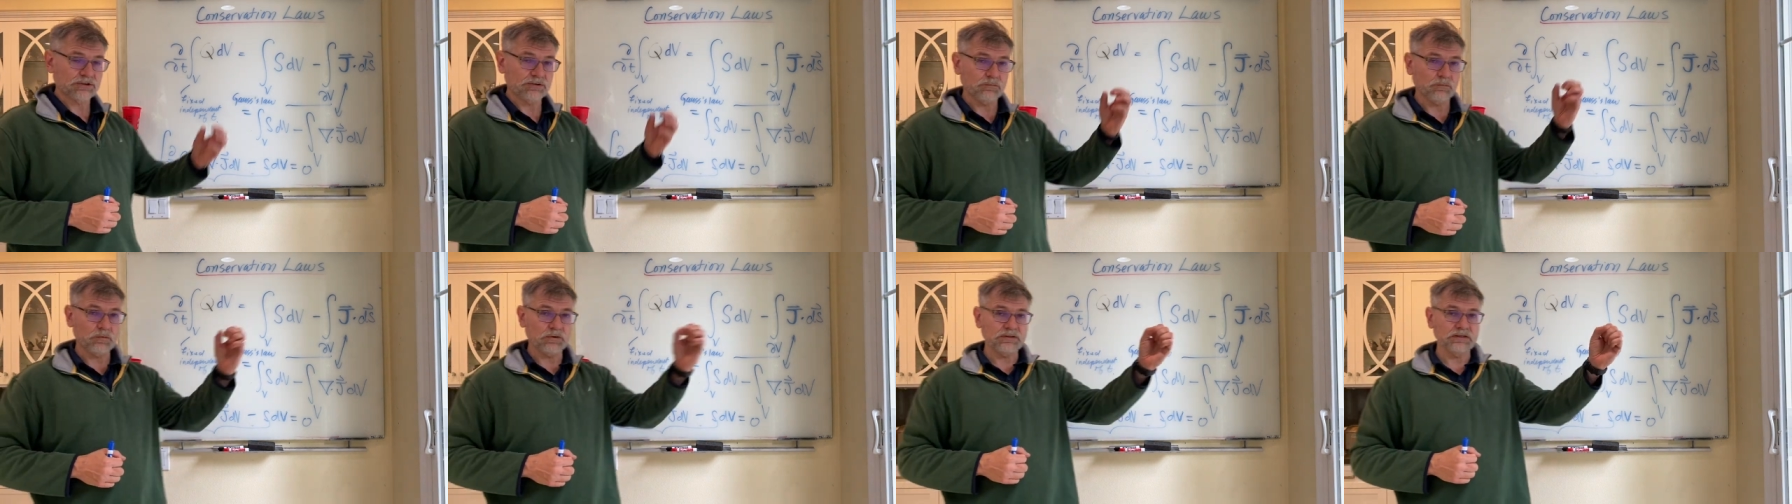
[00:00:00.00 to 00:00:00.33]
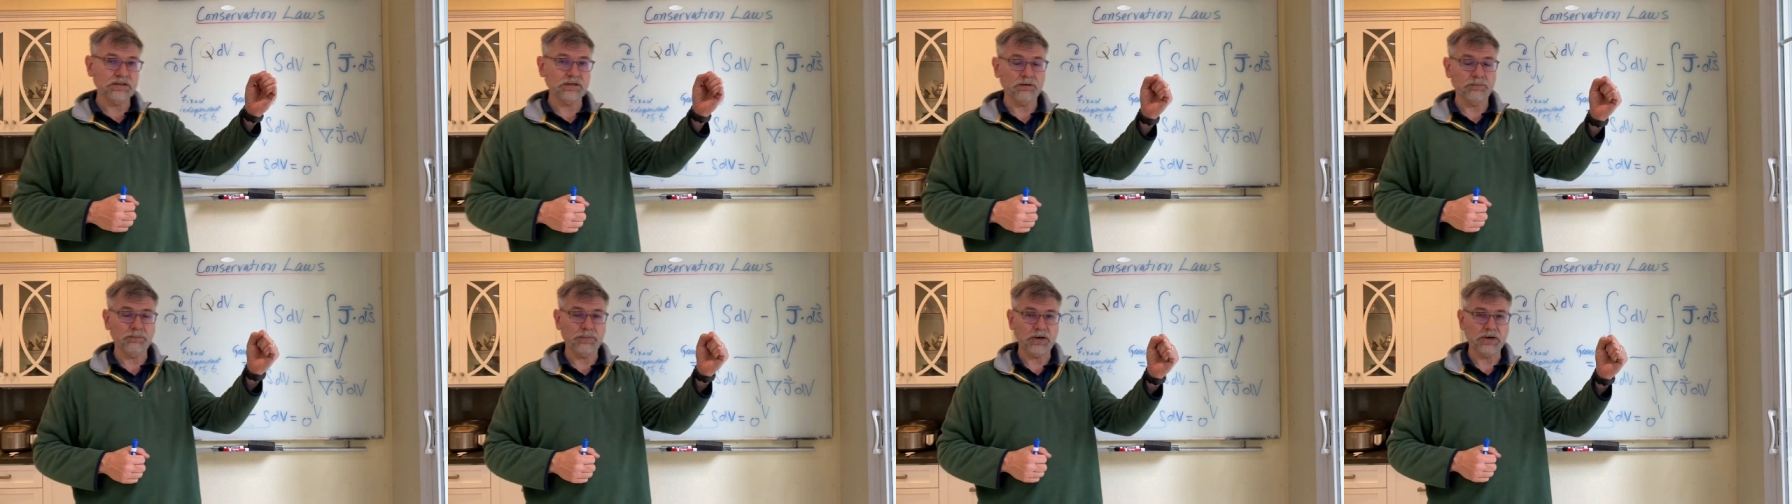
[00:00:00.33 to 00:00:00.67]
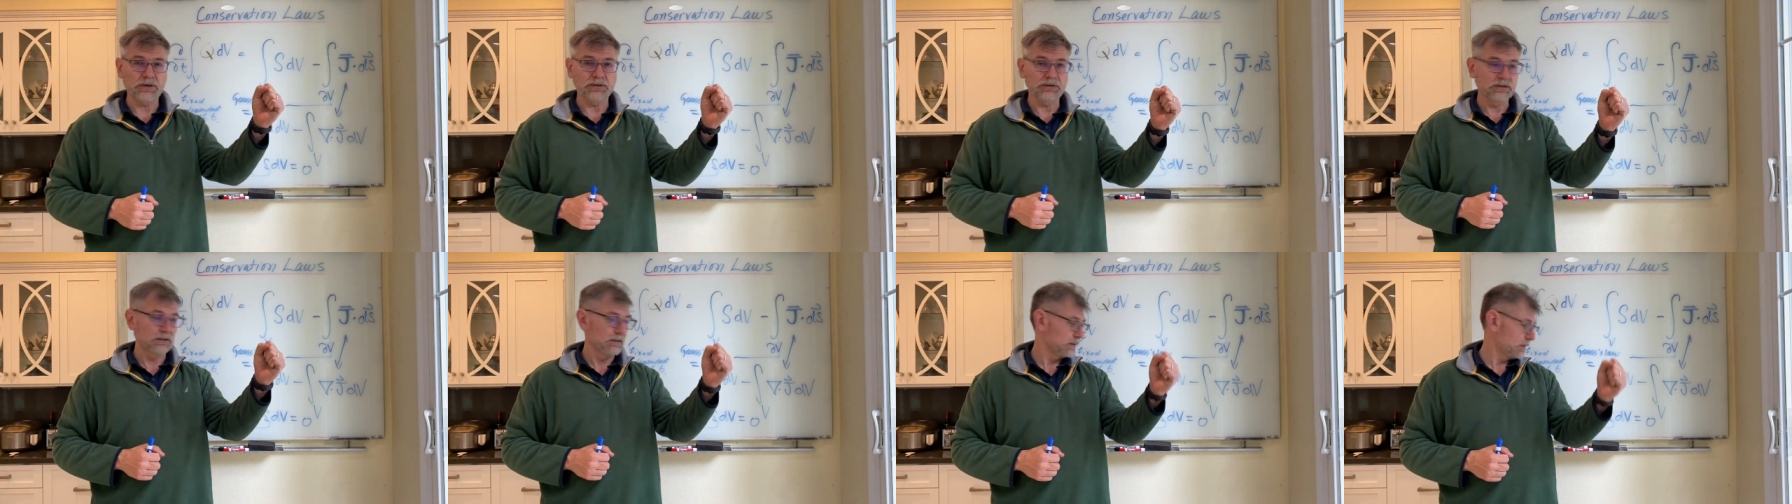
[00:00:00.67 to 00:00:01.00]
one little
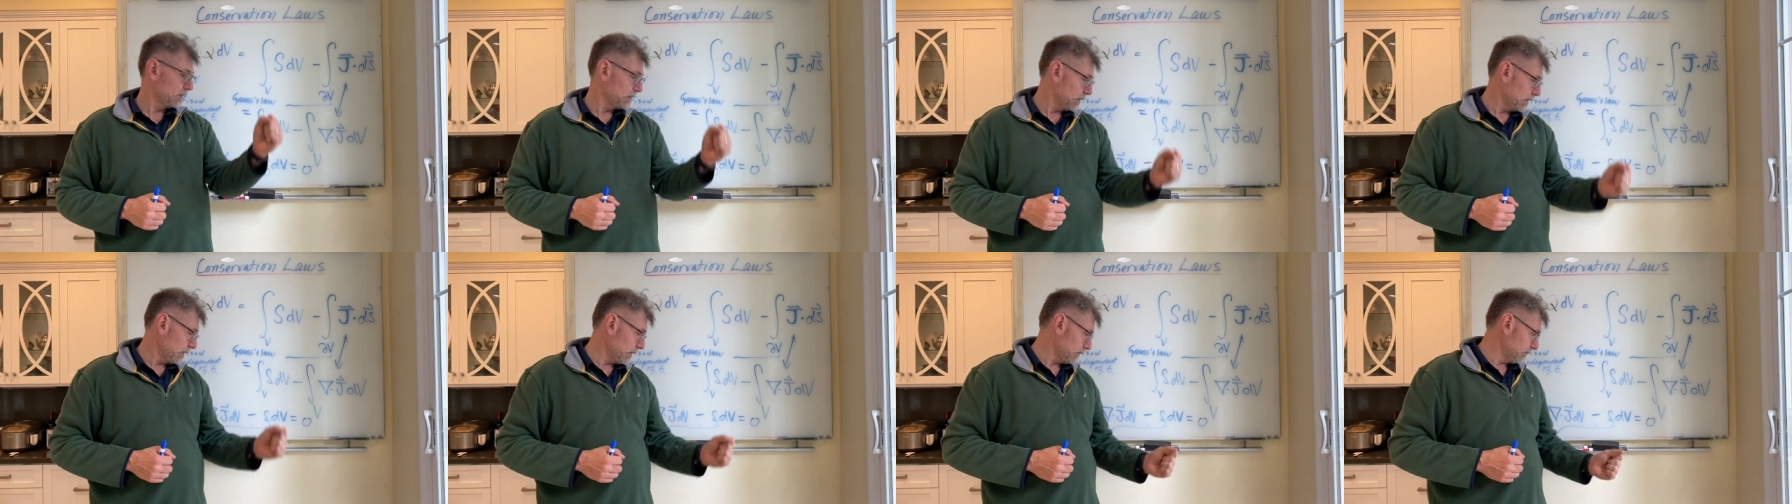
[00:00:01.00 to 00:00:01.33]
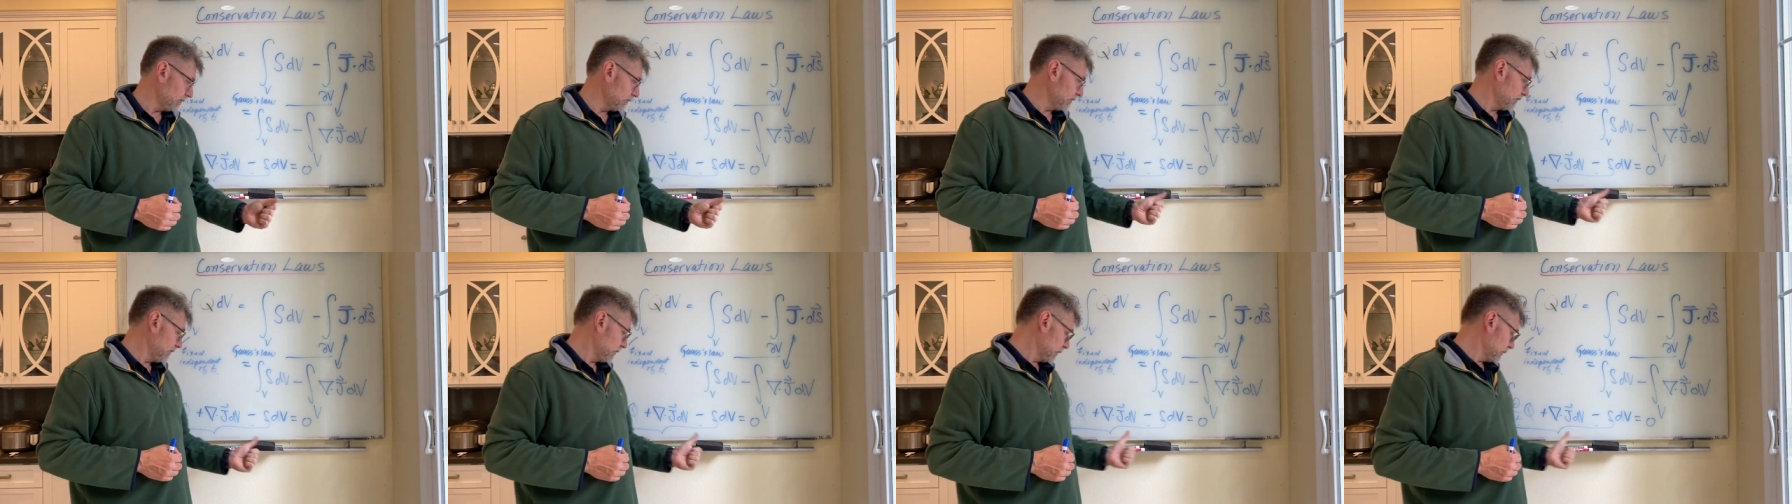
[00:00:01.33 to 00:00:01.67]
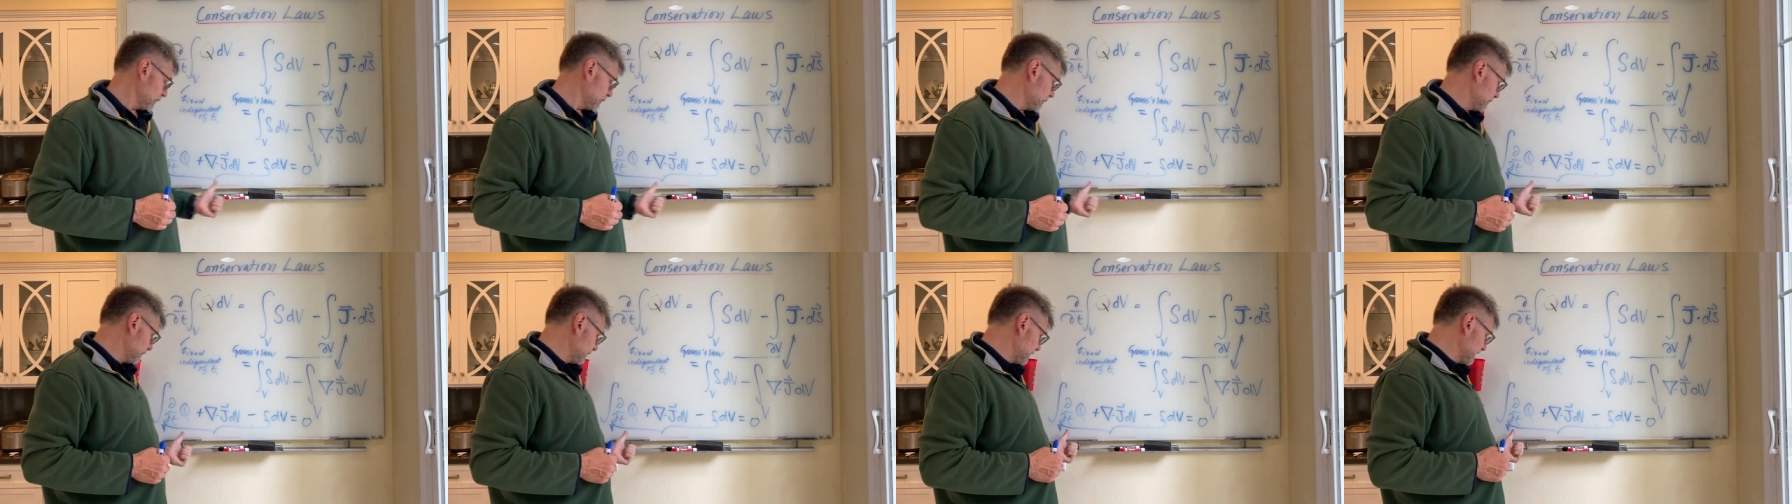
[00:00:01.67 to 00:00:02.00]
part of the
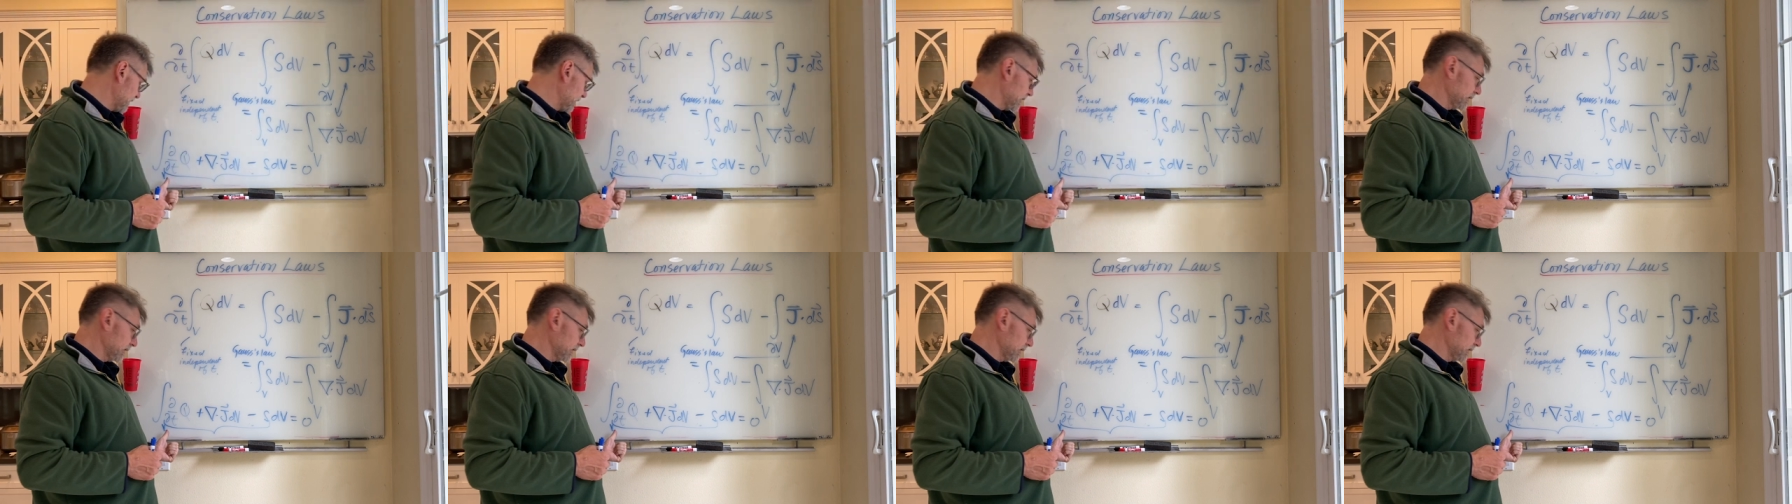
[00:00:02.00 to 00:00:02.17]
volume V.